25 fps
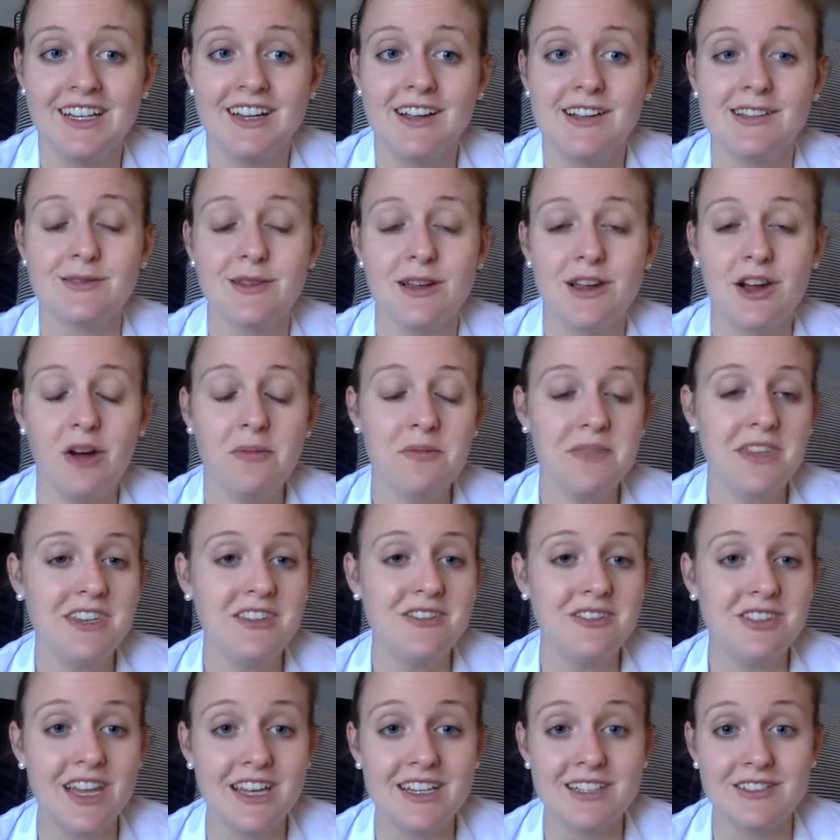So I hope that you
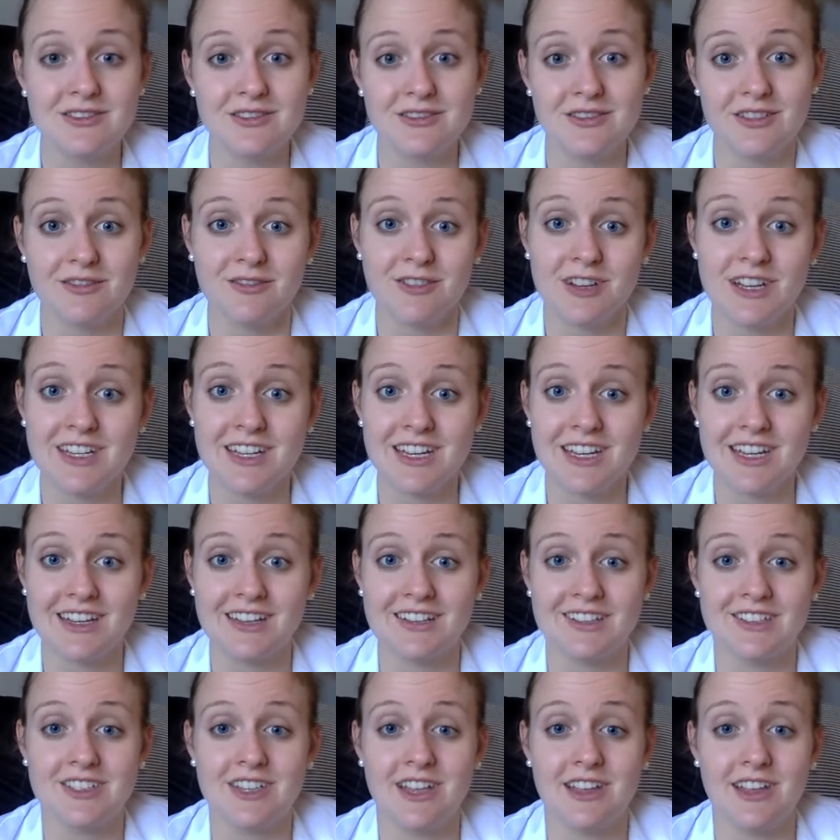liked reading
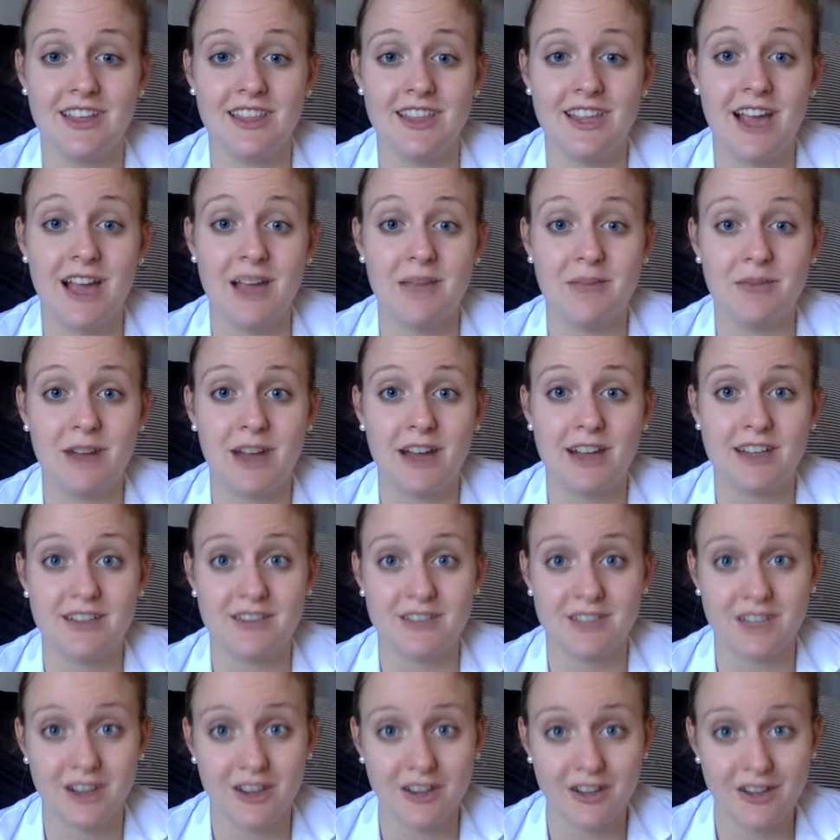Shelley the Hyperactive
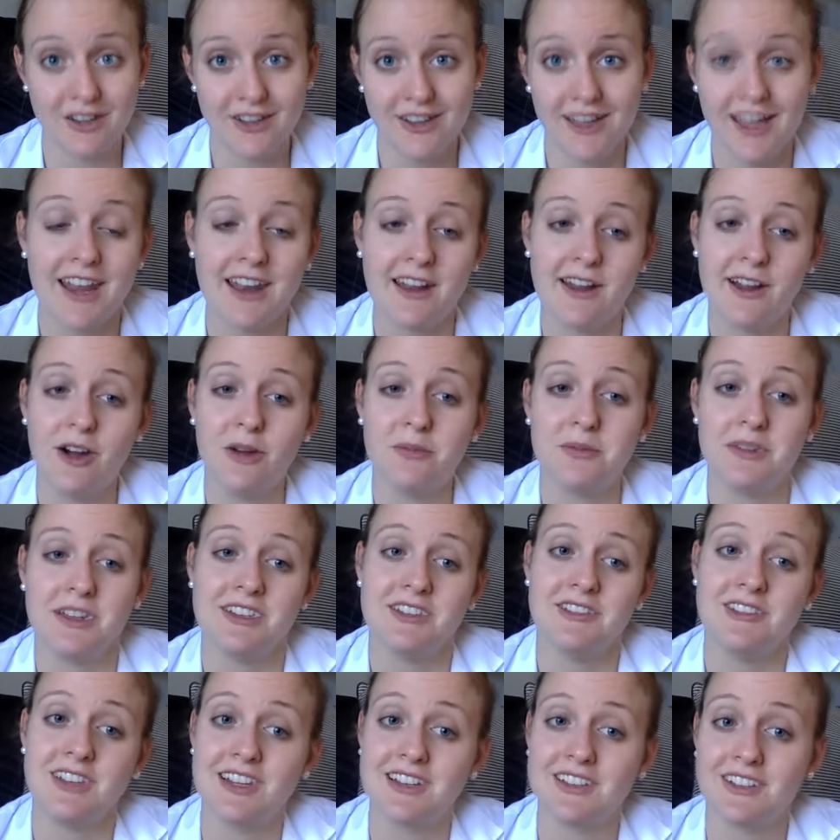Turtle, and I hope that
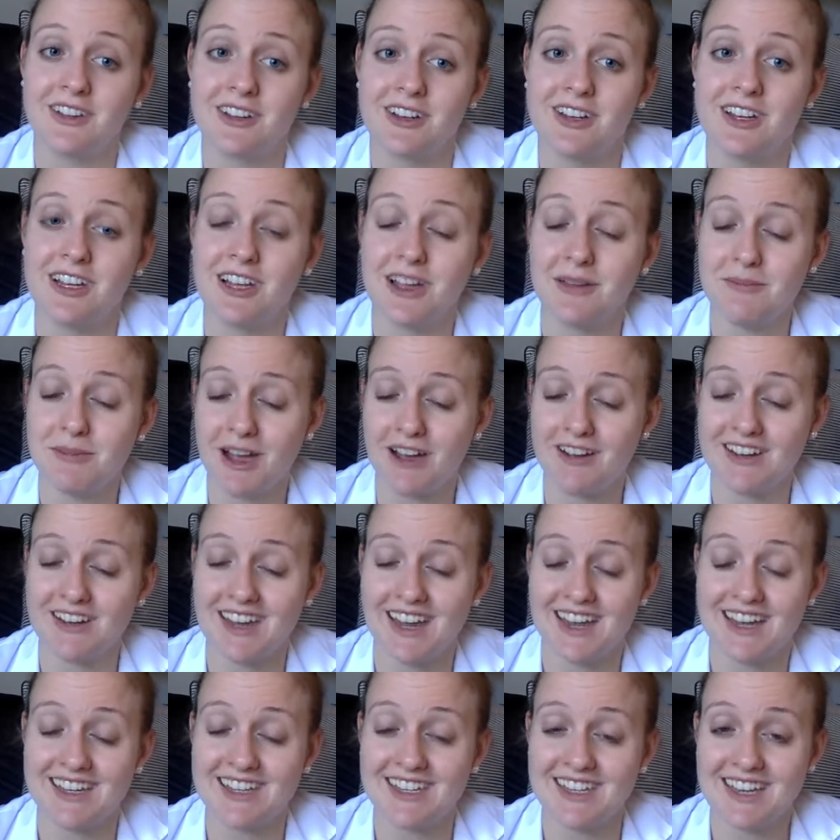you like learning about
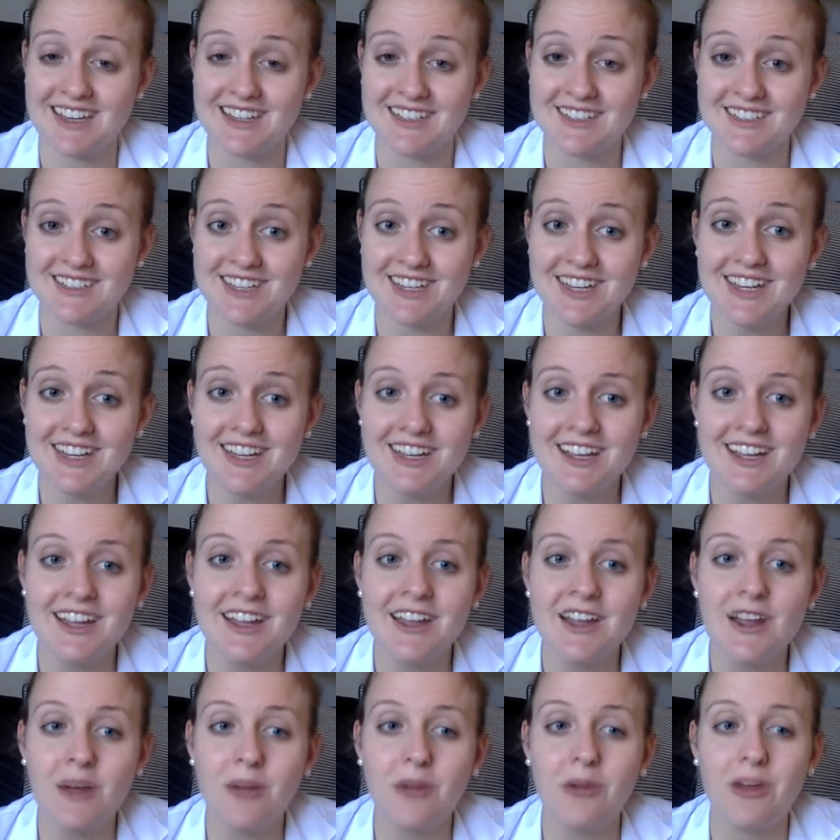ADHD.
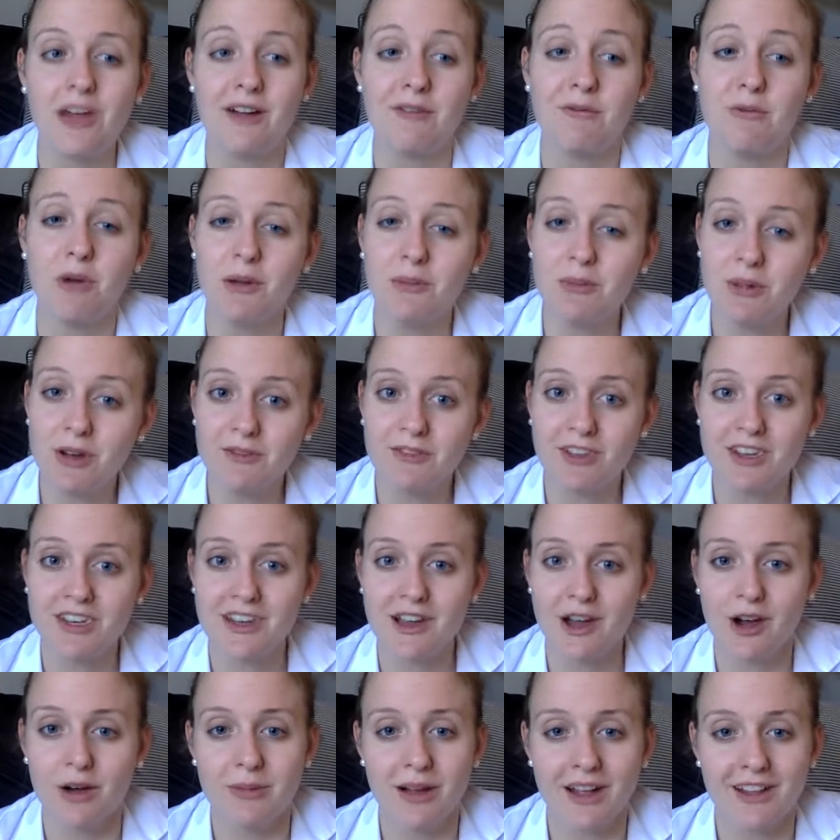We'll have one more
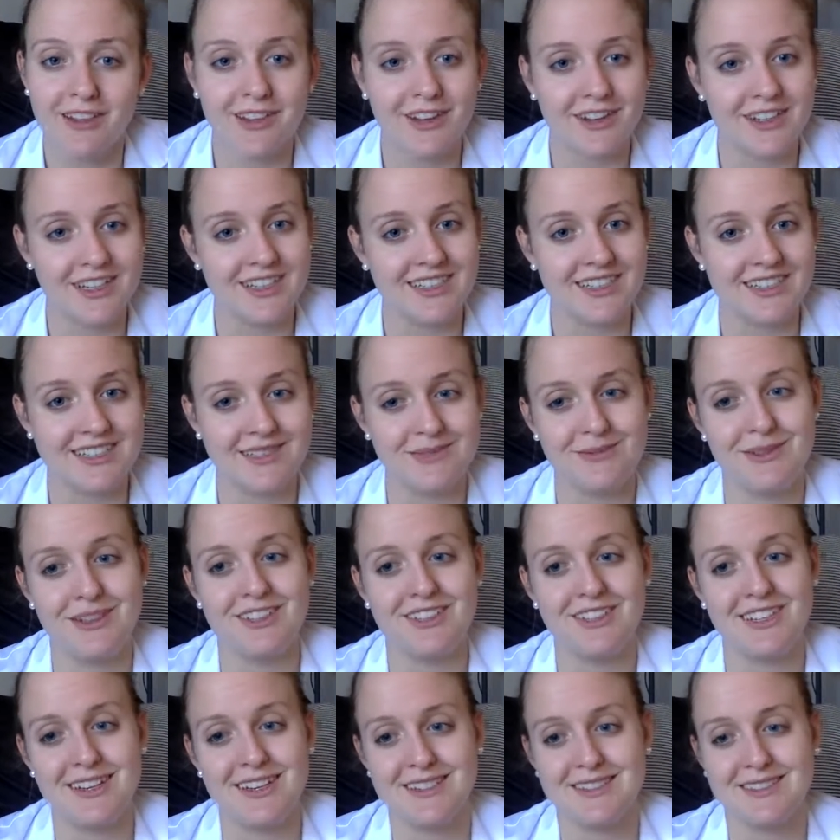video about learning
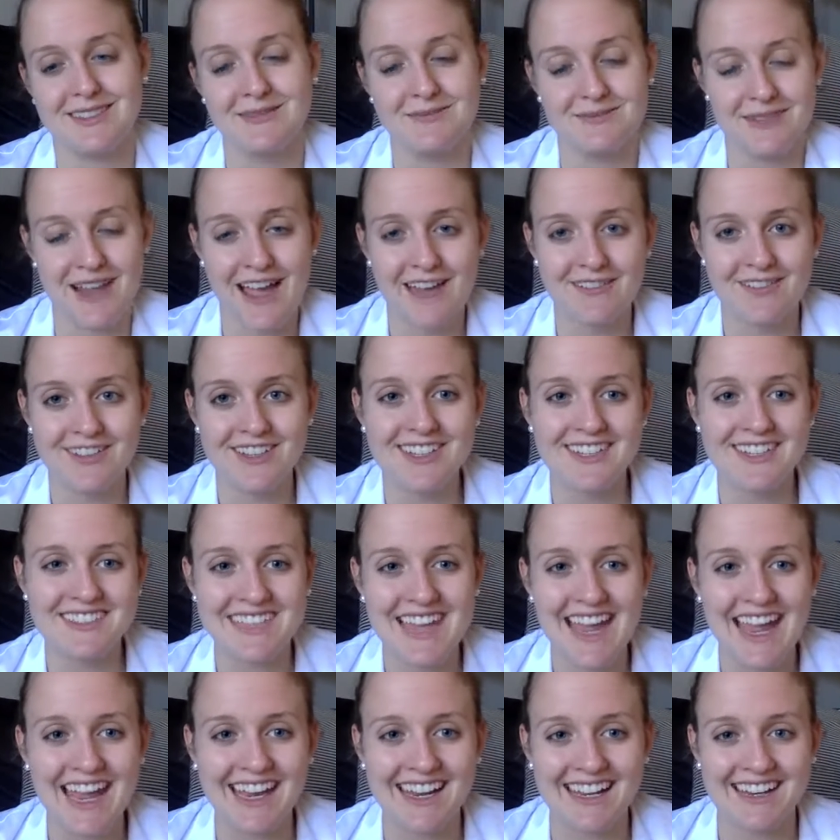disabilities. Have a good
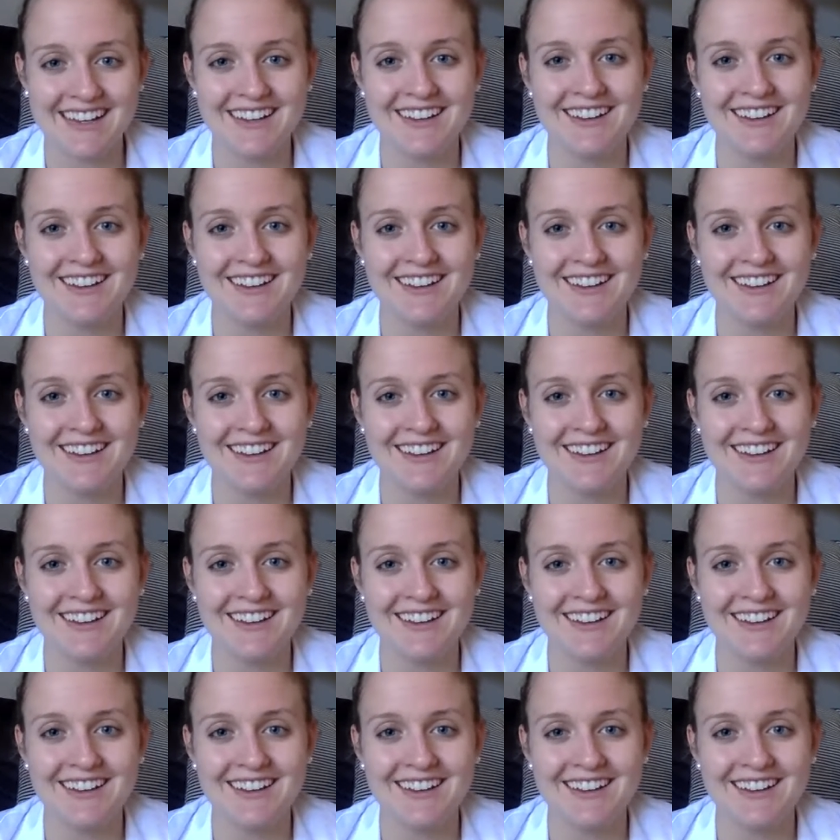day.